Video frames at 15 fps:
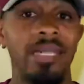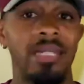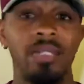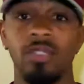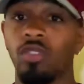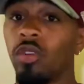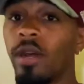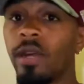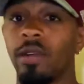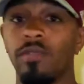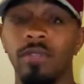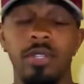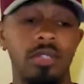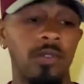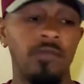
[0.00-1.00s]
in the draft,
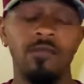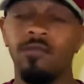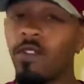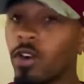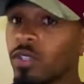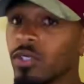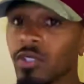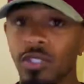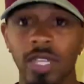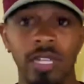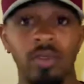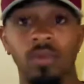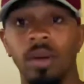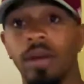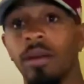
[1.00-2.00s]
either first or
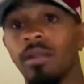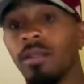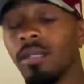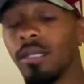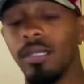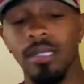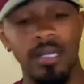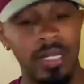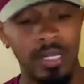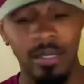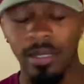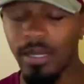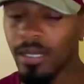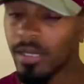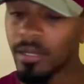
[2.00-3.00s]
second round.
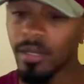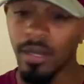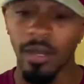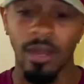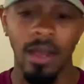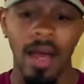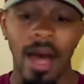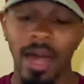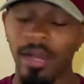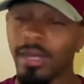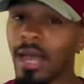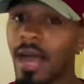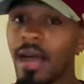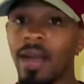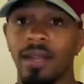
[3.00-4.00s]
It's a lot of
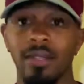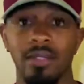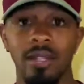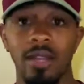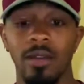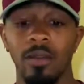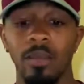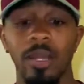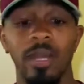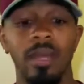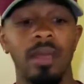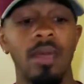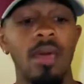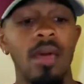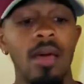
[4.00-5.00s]
guys now, man.